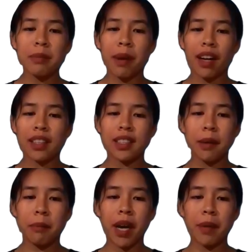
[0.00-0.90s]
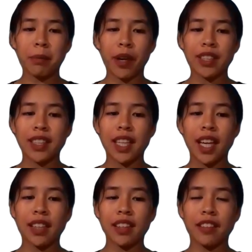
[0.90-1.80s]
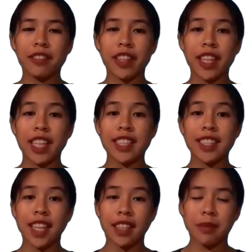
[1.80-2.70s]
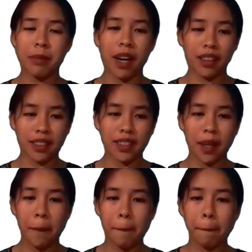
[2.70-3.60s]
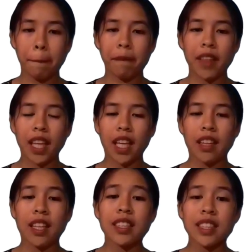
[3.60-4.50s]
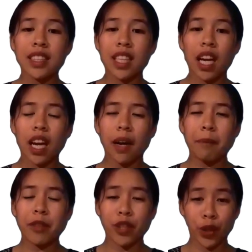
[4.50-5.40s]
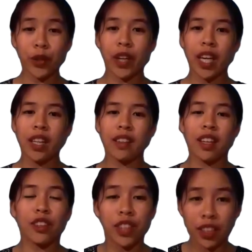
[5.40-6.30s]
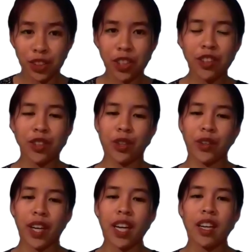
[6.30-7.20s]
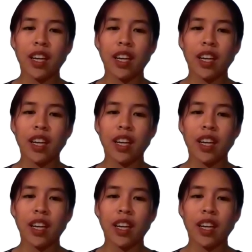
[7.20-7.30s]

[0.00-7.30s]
box by pressing a lever inside box. This theory, the connection theory,